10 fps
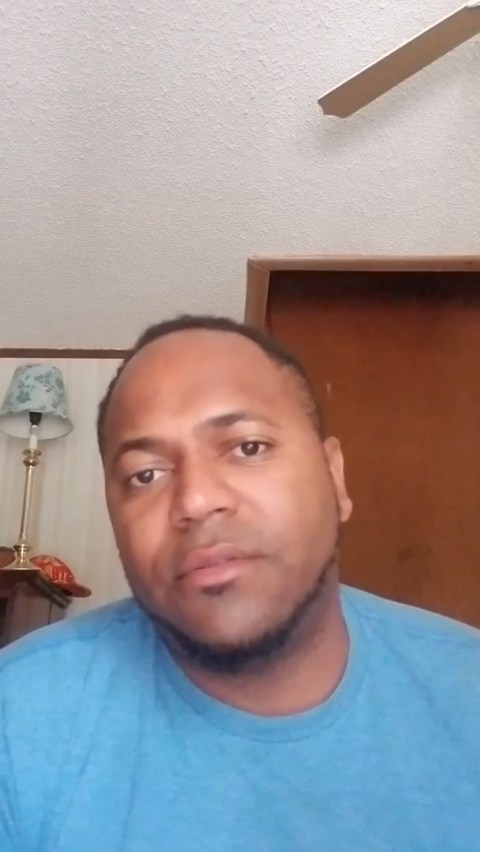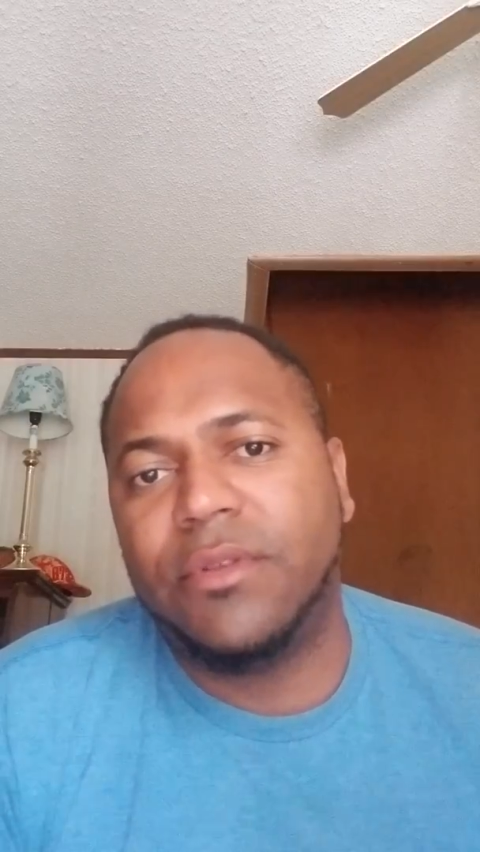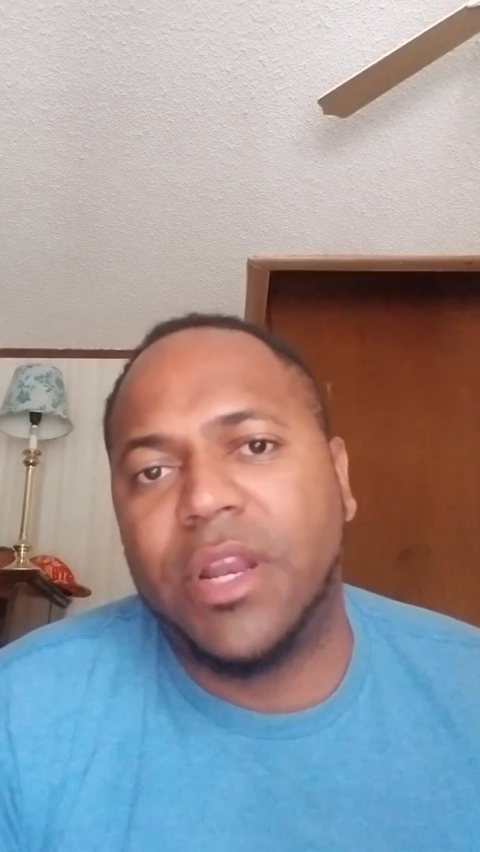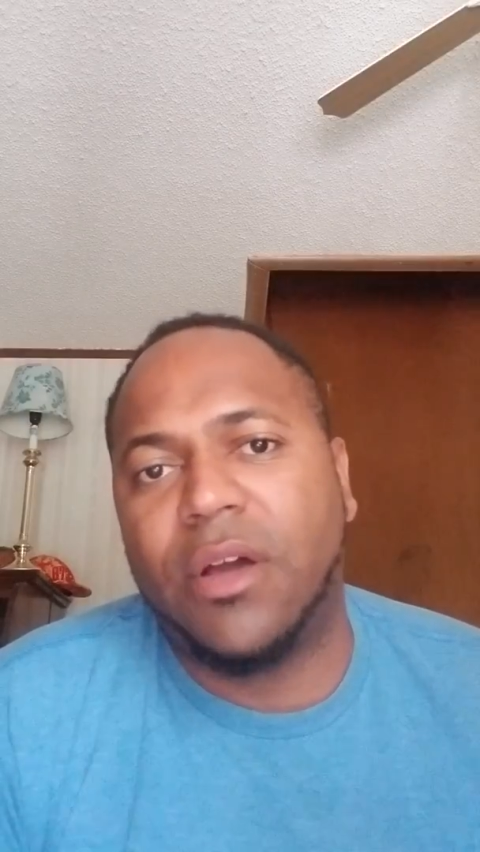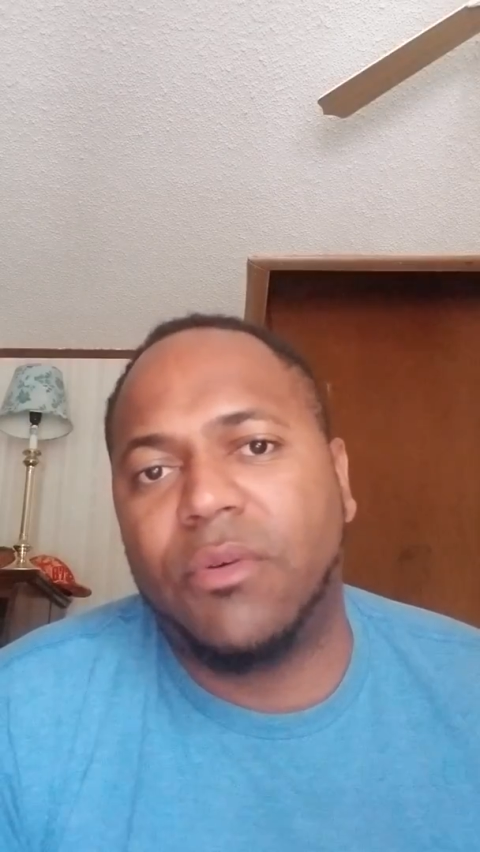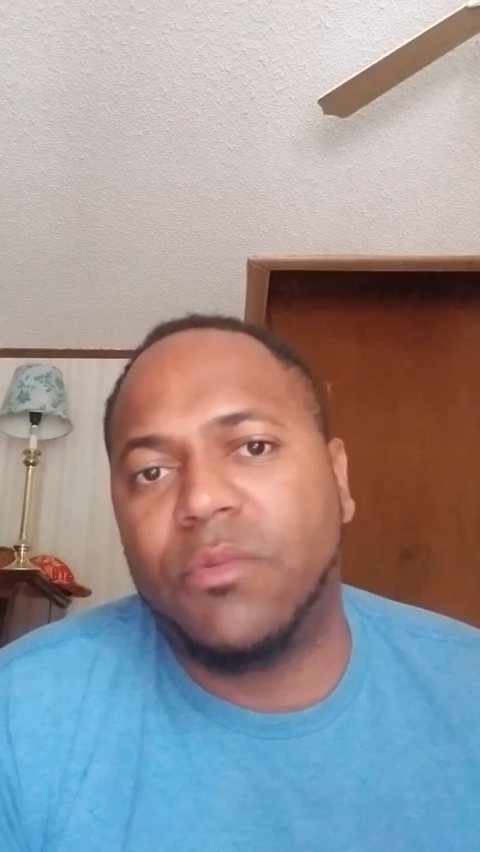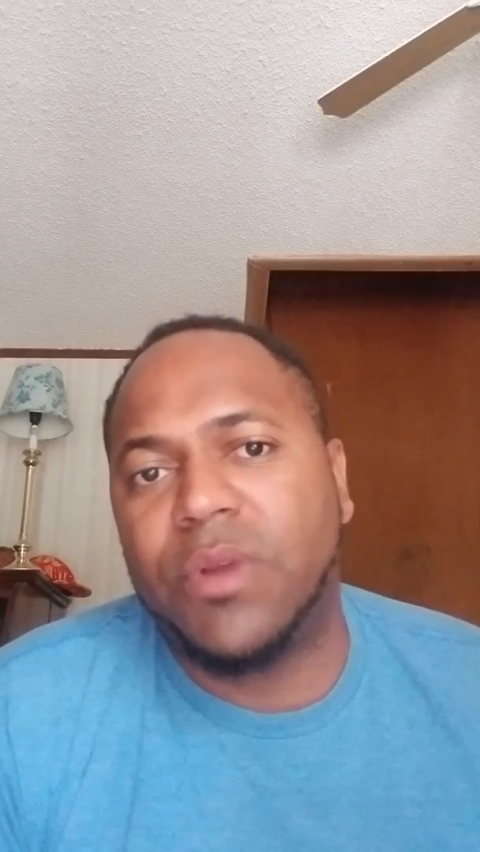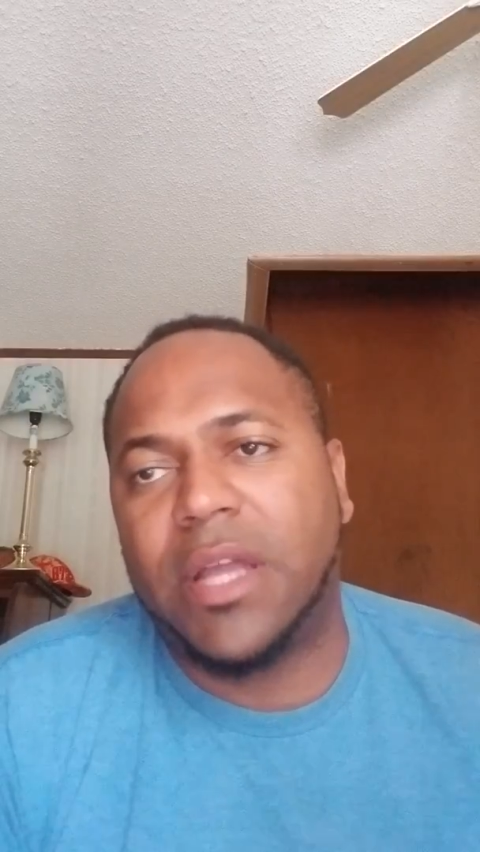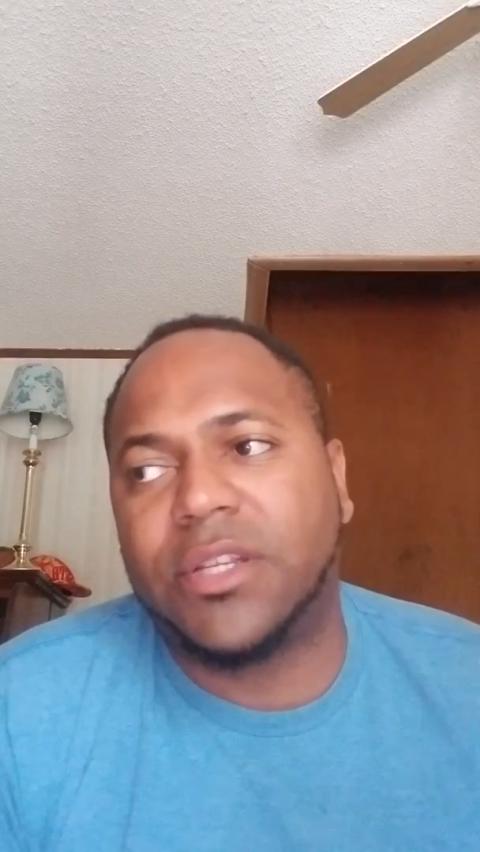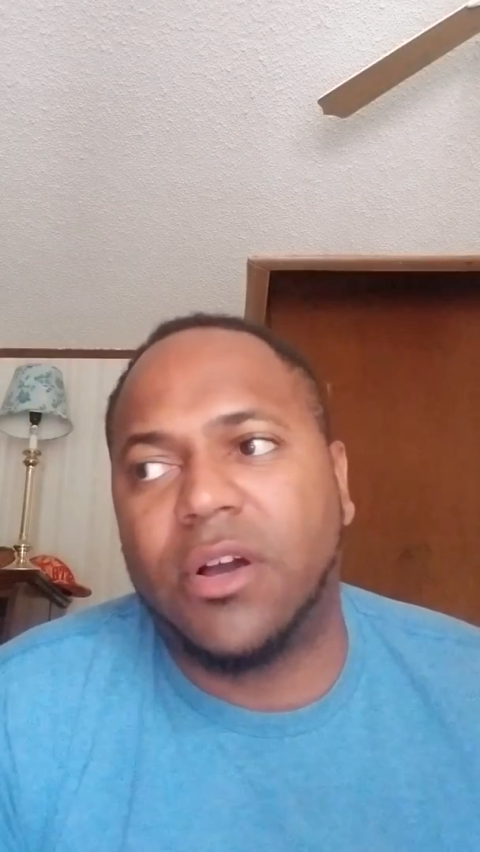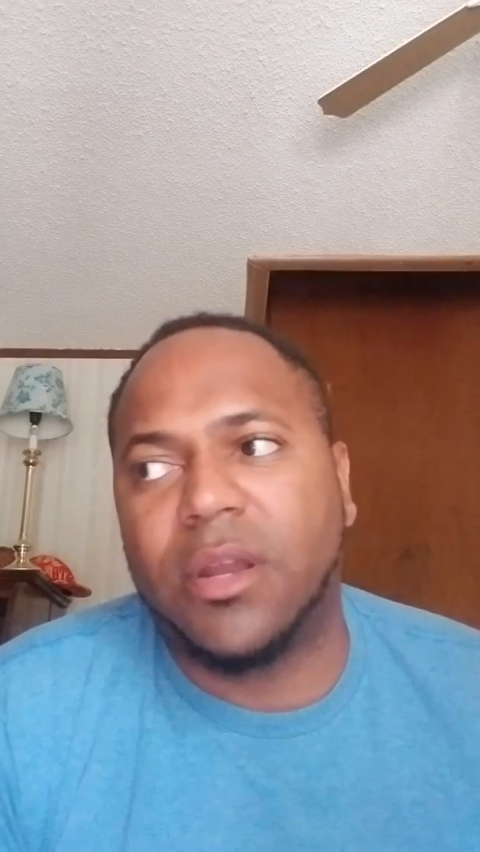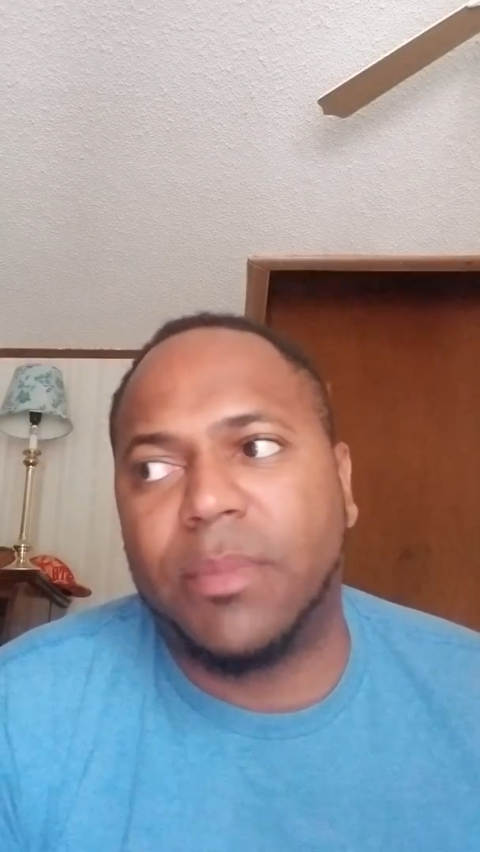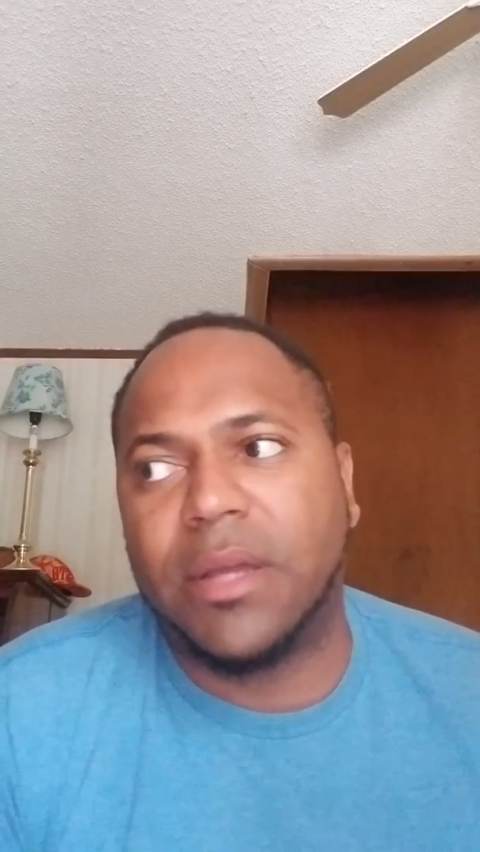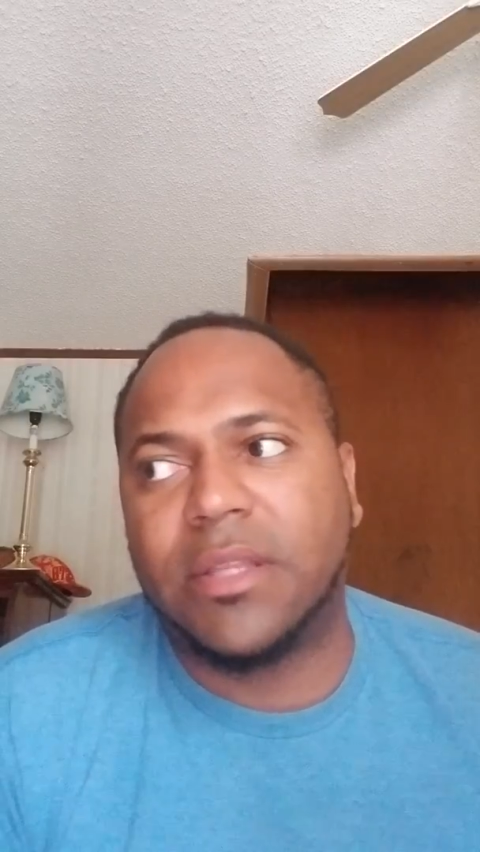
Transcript: We're not talking about